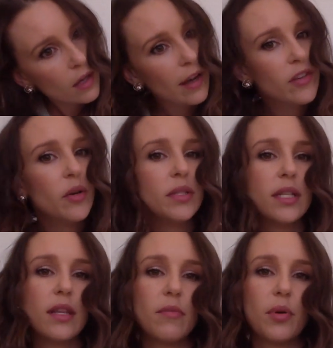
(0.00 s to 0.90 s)
I've noticed that
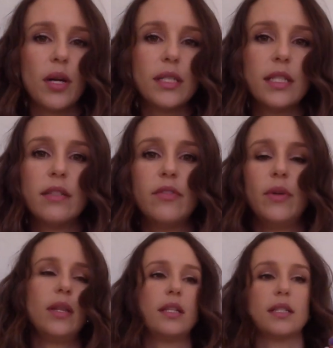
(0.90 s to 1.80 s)
in the process of
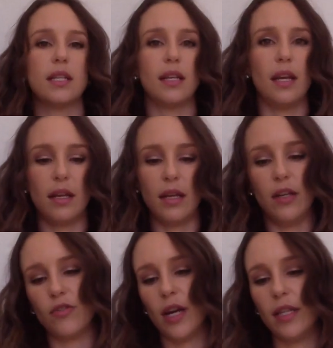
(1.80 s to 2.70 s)
doing this that like it
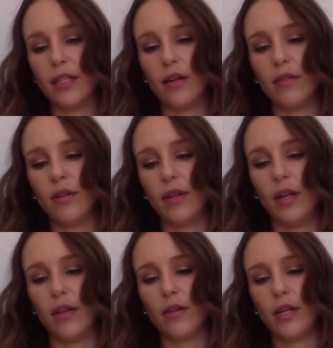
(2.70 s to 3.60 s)
dries out on
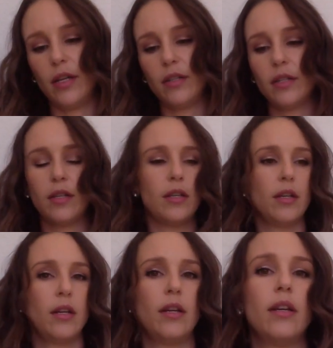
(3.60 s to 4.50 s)
the other hand.
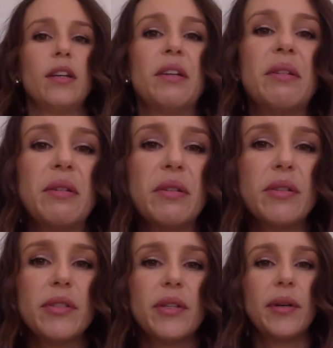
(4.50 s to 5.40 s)

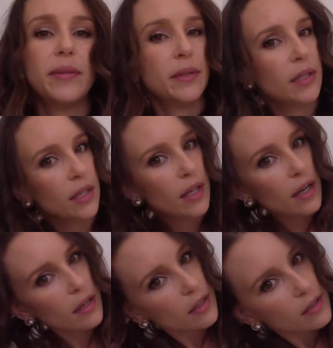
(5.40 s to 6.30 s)
So yeah.